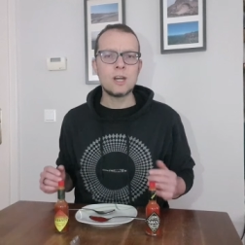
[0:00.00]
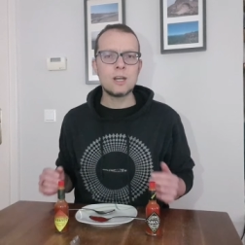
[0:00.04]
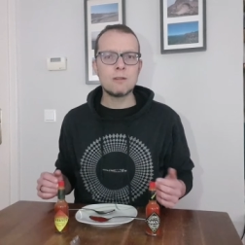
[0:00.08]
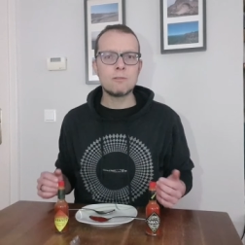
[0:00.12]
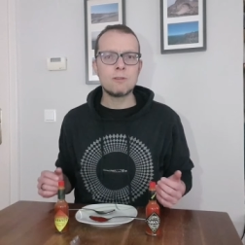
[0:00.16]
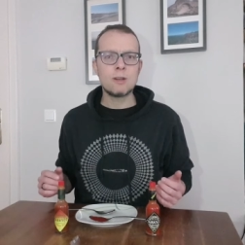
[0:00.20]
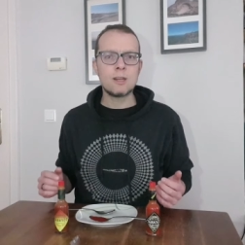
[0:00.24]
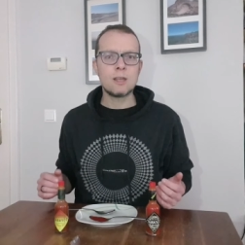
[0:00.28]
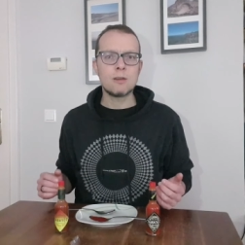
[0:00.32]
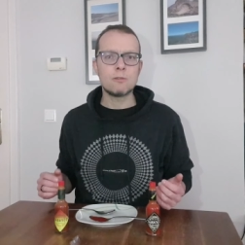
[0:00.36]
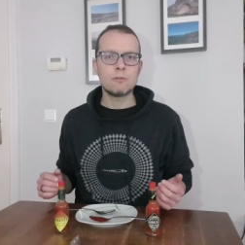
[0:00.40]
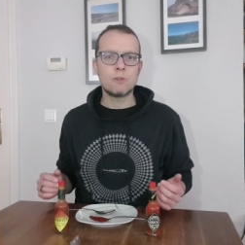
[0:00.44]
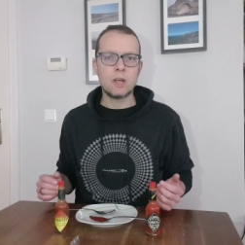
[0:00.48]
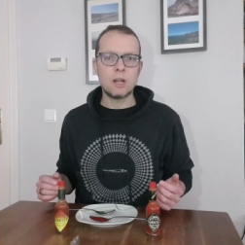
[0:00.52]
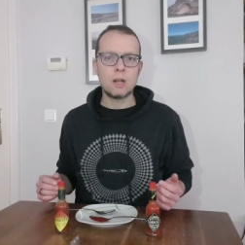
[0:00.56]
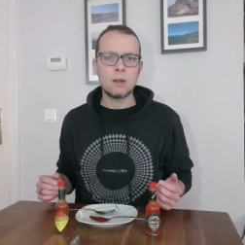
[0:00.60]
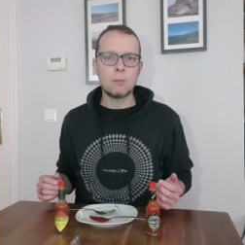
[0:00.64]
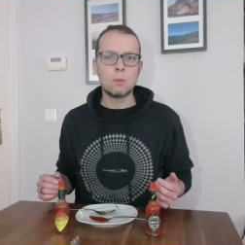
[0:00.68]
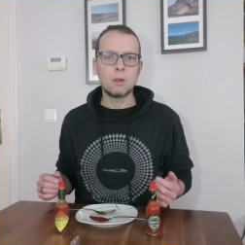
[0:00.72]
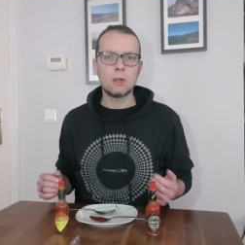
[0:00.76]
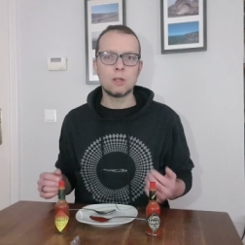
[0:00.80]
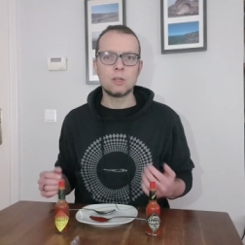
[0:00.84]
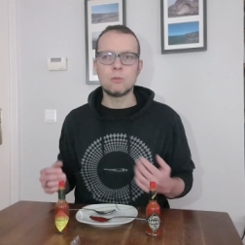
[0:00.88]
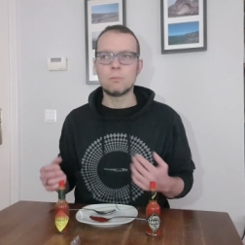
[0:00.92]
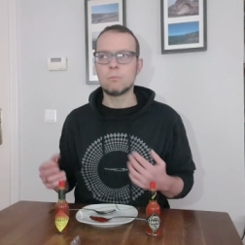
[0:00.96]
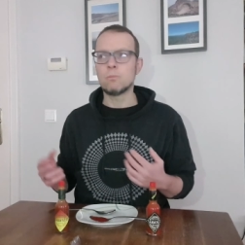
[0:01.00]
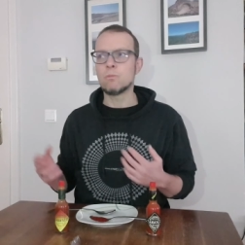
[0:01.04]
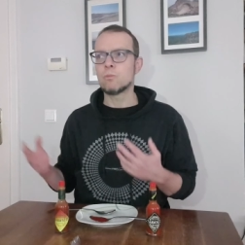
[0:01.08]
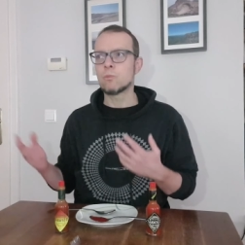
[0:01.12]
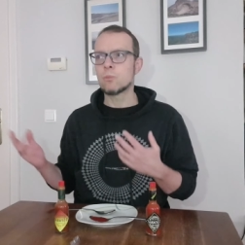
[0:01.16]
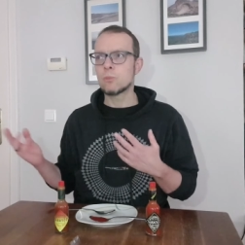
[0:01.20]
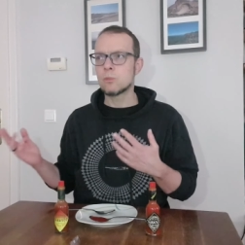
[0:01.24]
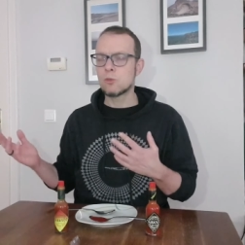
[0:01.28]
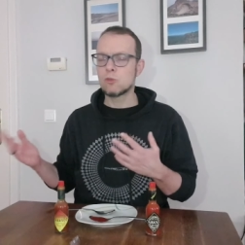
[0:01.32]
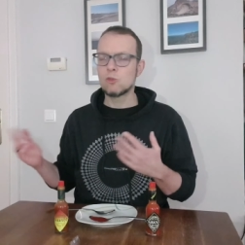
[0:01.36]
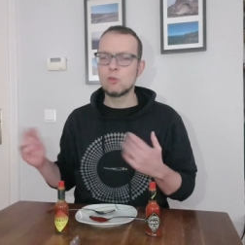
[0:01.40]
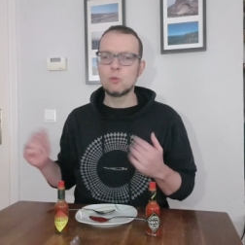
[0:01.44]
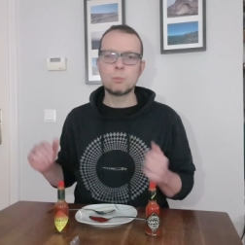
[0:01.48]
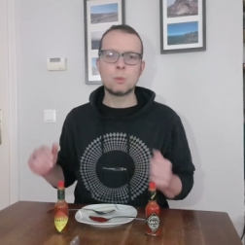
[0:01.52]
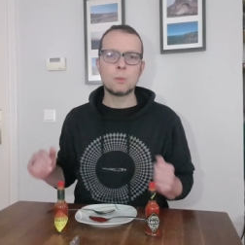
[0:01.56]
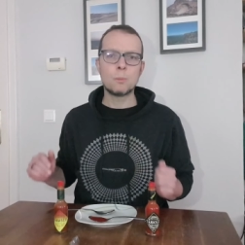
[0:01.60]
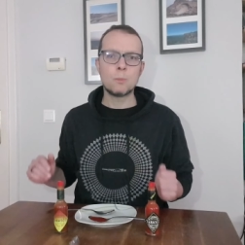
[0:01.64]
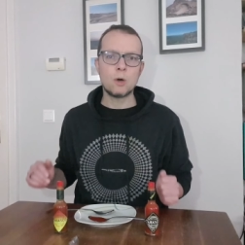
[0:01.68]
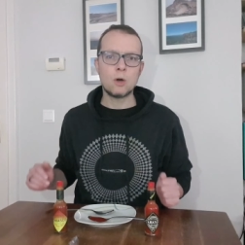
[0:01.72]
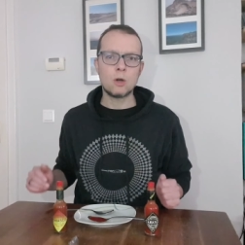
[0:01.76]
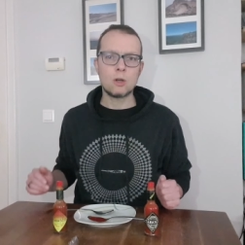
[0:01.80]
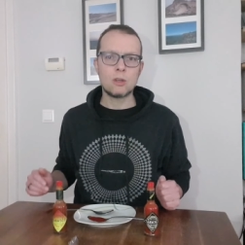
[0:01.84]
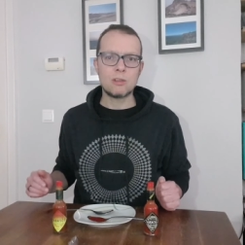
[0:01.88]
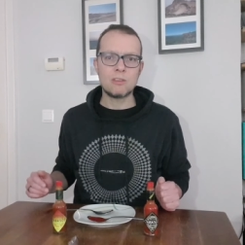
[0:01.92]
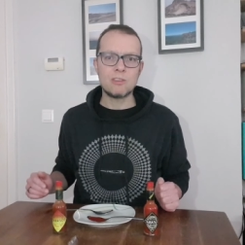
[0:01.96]
readily available in
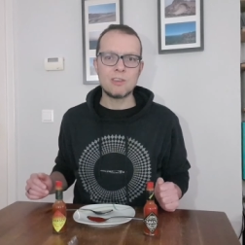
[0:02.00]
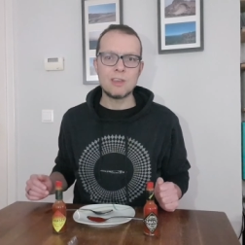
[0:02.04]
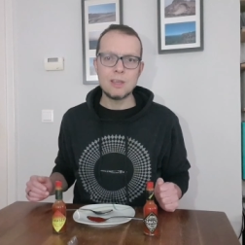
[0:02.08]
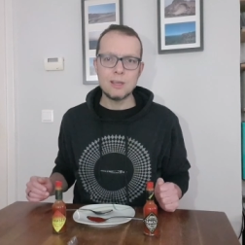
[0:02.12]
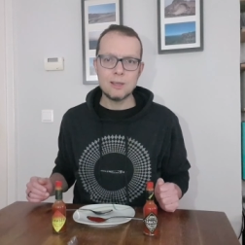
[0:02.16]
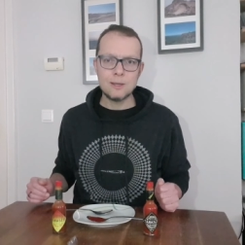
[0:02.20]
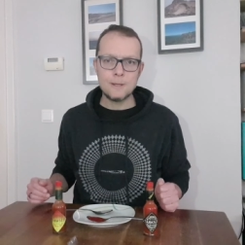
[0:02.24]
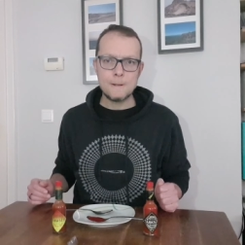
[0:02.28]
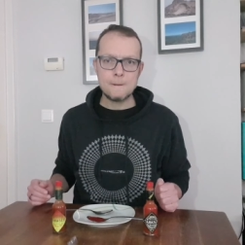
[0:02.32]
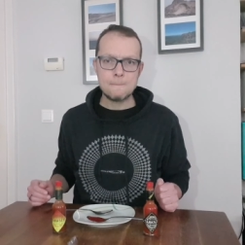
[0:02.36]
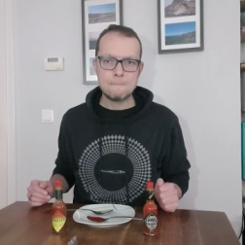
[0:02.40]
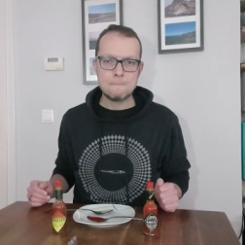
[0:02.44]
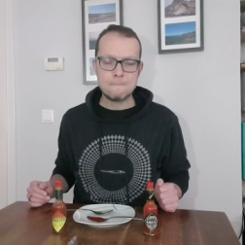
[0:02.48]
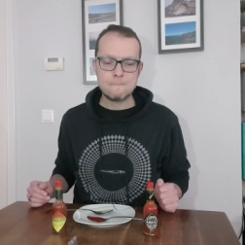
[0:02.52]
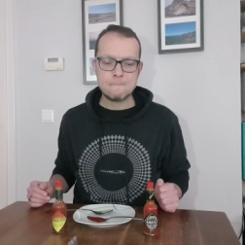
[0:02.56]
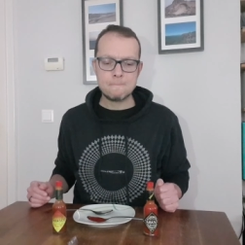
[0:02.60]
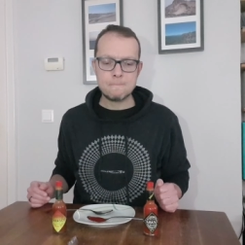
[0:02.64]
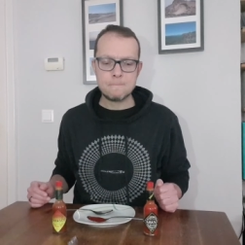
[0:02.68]
supermarkets here.